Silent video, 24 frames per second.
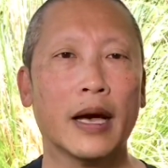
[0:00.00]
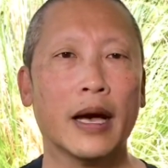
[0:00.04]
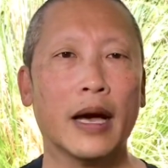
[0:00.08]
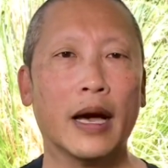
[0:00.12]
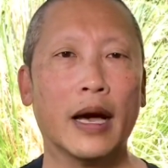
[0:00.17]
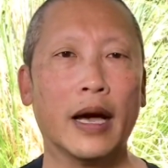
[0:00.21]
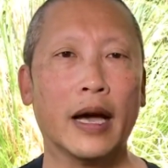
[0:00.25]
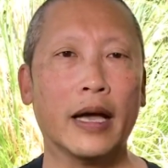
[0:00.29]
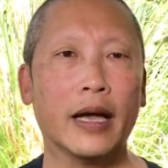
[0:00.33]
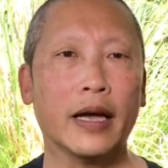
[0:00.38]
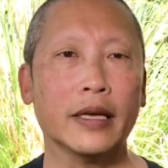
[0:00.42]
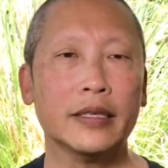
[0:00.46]

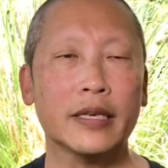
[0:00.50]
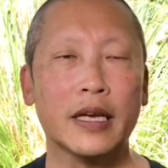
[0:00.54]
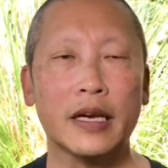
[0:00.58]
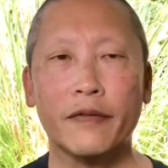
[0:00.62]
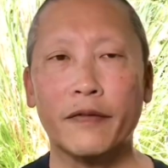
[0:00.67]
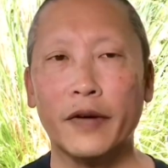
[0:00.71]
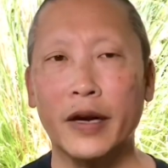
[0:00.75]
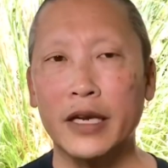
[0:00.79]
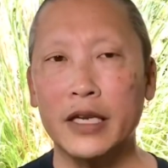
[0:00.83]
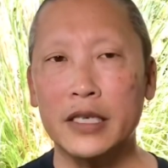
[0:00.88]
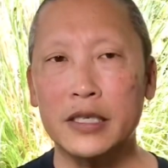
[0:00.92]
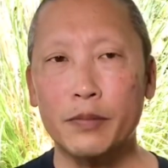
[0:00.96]
I
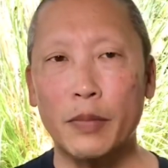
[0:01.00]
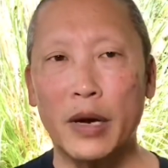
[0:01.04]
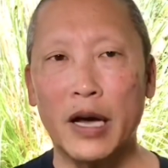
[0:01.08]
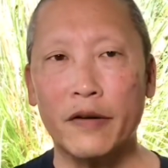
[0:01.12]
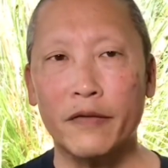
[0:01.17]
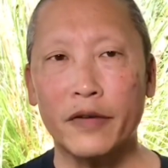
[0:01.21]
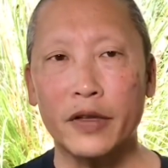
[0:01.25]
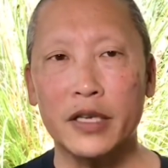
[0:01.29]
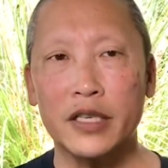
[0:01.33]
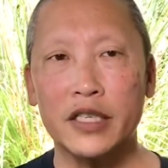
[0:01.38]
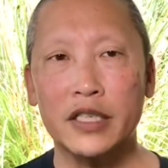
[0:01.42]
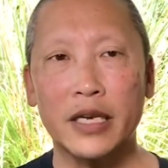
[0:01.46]
identified a spot
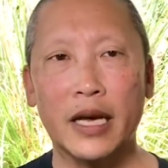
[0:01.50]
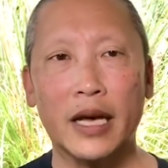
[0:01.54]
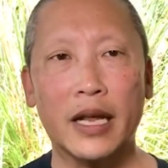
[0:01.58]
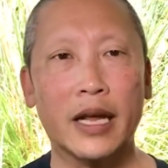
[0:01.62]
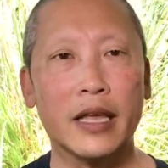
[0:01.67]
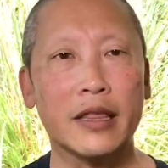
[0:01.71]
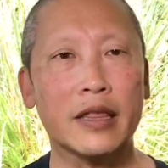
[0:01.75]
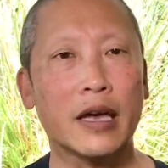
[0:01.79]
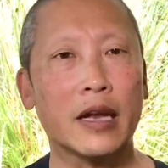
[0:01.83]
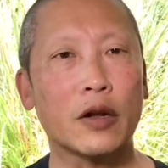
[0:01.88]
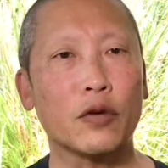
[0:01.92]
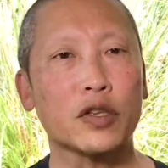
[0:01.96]
for the shot. I
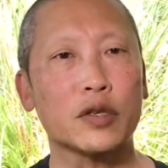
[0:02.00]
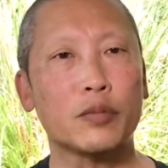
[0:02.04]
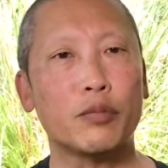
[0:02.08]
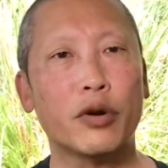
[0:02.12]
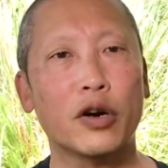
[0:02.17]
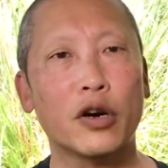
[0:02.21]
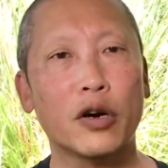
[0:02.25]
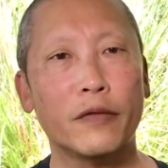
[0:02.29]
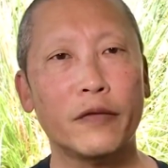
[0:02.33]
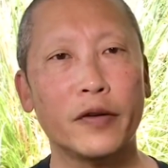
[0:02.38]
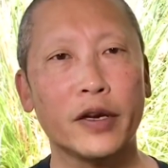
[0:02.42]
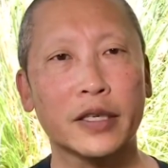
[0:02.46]
thought it was
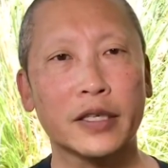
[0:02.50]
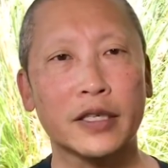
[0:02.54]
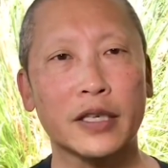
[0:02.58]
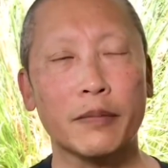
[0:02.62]
perfect.